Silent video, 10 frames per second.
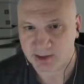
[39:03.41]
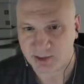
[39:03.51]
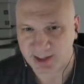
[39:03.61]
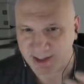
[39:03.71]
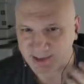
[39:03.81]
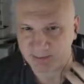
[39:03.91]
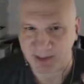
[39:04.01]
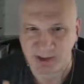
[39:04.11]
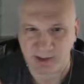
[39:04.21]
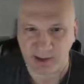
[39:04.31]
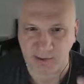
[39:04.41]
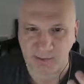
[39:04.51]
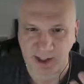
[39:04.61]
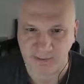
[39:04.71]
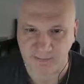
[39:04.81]
So he hasn't been
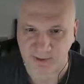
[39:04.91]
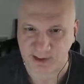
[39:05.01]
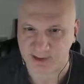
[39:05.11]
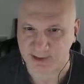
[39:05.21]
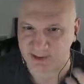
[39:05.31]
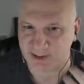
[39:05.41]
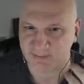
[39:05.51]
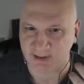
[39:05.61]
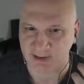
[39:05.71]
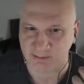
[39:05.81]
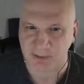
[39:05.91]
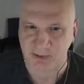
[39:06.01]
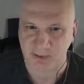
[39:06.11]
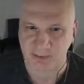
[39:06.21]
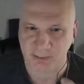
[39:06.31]
around for a lot of this stuff that
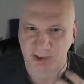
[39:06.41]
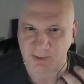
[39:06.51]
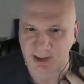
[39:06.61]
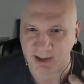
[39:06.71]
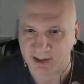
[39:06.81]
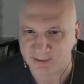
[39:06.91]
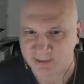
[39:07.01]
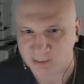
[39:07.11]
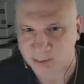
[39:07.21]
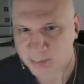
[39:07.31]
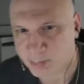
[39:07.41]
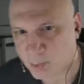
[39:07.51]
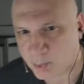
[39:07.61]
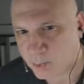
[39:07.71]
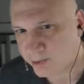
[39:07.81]
people are blaming kind of this
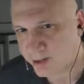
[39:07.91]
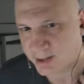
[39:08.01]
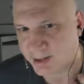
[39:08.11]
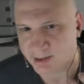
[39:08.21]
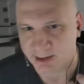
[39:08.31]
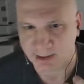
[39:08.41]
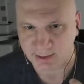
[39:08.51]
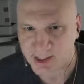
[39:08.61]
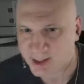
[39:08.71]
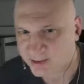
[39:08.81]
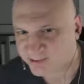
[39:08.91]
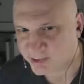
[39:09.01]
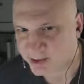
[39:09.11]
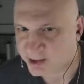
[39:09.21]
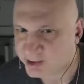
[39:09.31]
boring and lack of
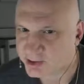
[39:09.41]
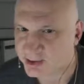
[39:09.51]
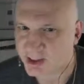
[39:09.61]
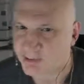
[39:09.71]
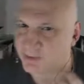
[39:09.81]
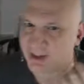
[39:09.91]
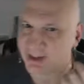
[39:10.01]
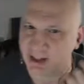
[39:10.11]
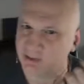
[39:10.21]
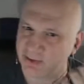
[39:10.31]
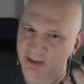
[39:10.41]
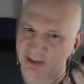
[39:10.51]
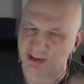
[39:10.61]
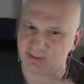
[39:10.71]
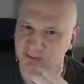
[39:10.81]
production on Apple. And I don't think
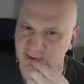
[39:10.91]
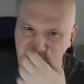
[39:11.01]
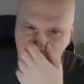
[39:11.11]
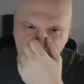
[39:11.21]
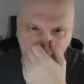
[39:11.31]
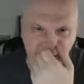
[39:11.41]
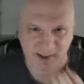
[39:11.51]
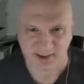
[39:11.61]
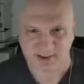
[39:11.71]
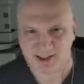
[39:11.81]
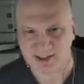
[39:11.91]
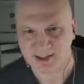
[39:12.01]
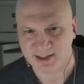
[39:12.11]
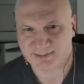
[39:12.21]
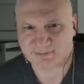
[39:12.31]
it's his fault. Like, it's not
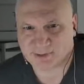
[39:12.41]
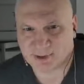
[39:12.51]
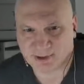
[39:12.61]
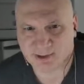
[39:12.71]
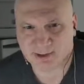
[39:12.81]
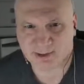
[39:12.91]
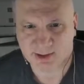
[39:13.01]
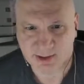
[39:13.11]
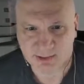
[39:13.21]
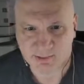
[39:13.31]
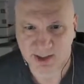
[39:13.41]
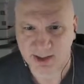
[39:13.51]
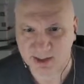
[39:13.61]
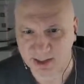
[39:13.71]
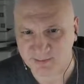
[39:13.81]
his fault that when
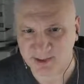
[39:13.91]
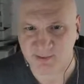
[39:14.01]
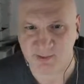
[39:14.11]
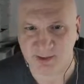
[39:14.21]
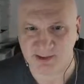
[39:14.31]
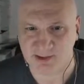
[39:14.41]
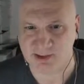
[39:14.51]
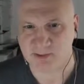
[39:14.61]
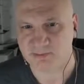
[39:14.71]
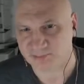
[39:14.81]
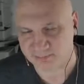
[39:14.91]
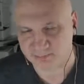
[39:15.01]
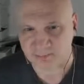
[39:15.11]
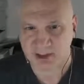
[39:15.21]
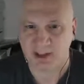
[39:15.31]
he leaves, everyone else is so
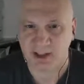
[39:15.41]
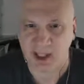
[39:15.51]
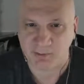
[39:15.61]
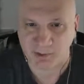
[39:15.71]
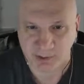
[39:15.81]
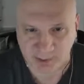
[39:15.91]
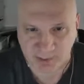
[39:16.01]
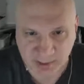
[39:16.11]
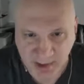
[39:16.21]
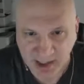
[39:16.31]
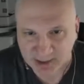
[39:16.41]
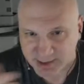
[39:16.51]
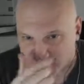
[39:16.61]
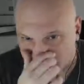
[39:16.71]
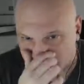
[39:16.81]
freaking incapable or makes bad
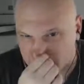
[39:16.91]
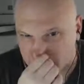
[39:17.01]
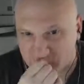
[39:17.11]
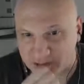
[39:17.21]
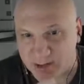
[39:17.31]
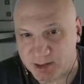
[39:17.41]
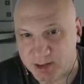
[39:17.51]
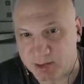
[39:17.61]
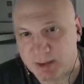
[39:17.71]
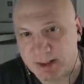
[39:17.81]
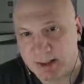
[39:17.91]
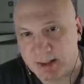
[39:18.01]
decisions on what to do.